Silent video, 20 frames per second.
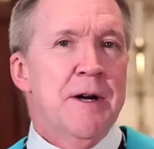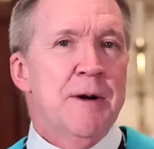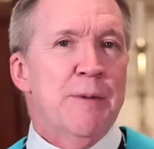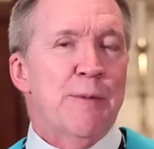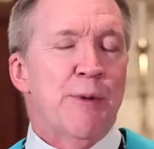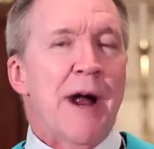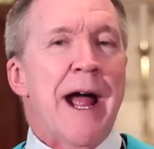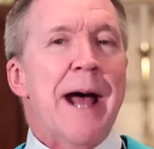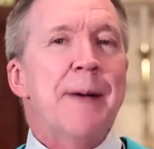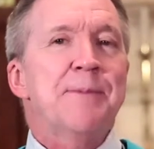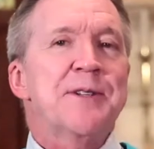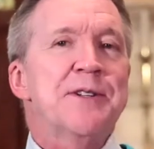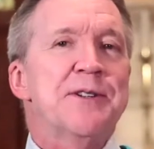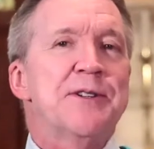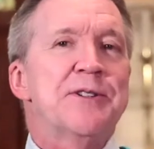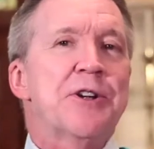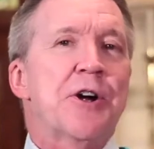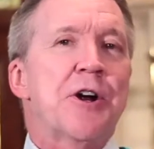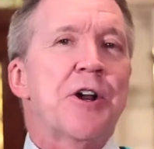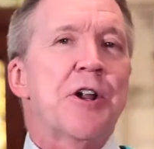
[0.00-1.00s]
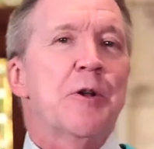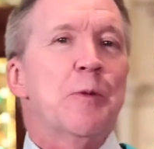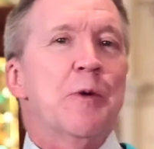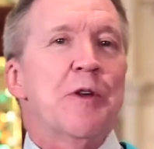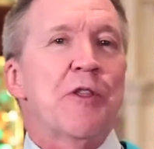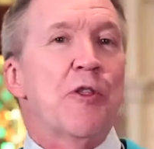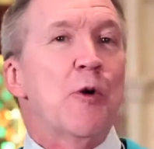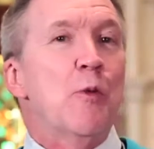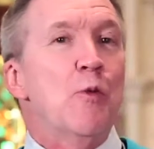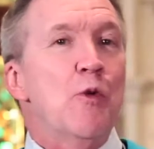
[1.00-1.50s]
Perhaps it started
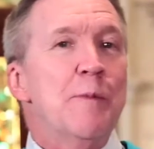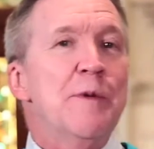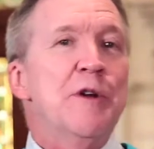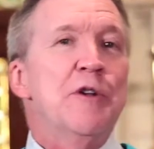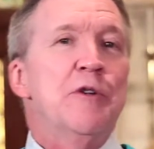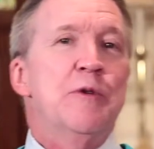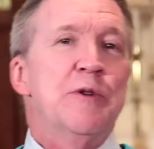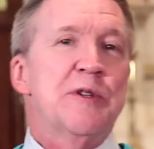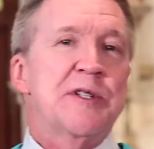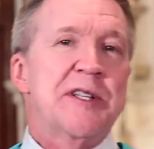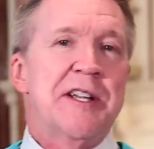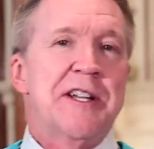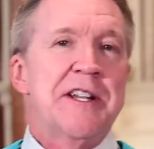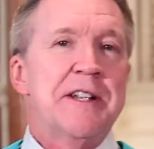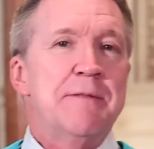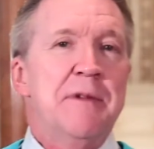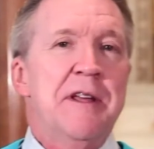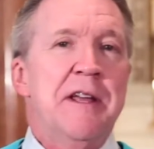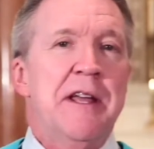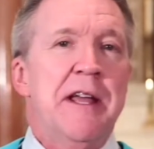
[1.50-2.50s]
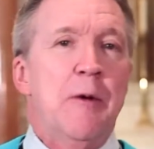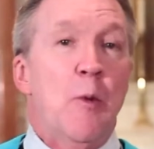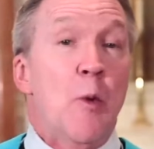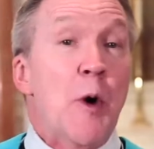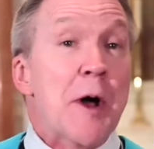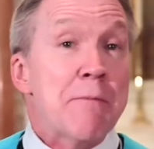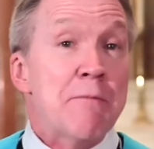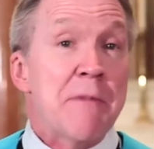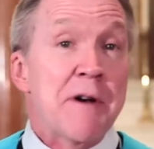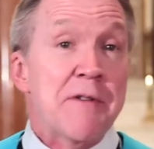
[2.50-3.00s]
with the woman who said to me
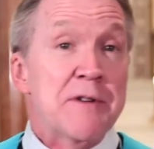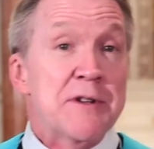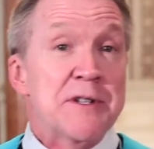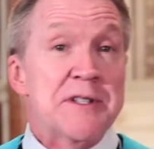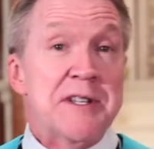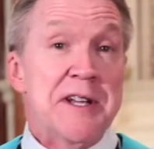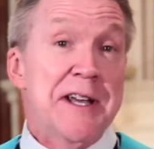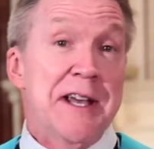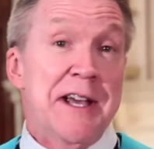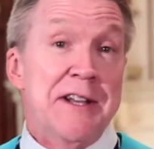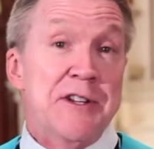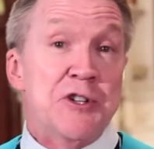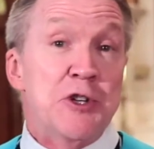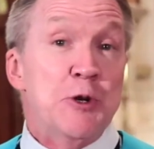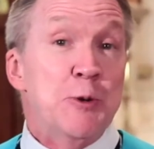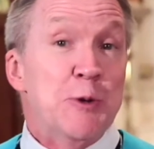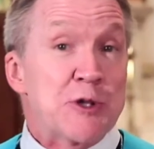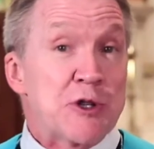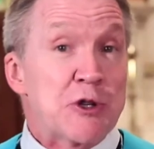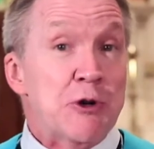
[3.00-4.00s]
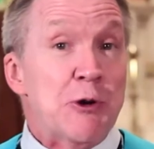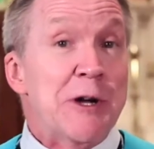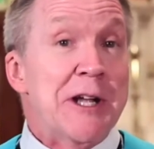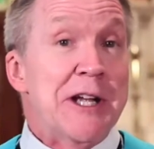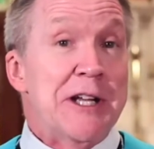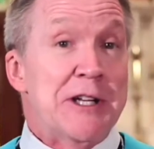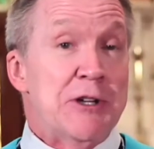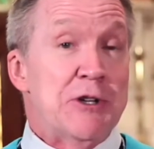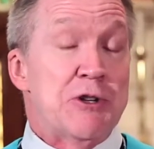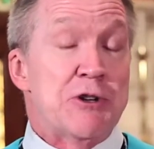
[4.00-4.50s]
one Mother's Day as she was going
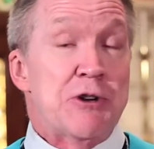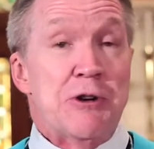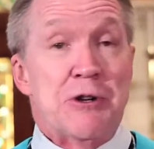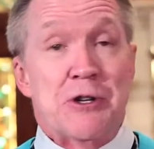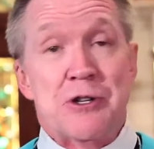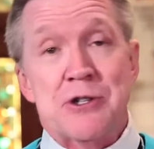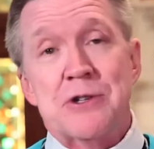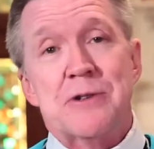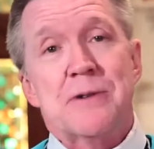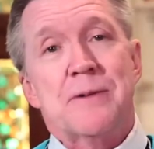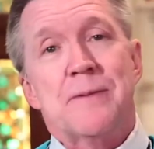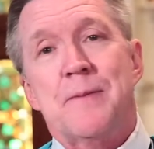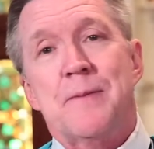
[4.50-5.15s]
into church,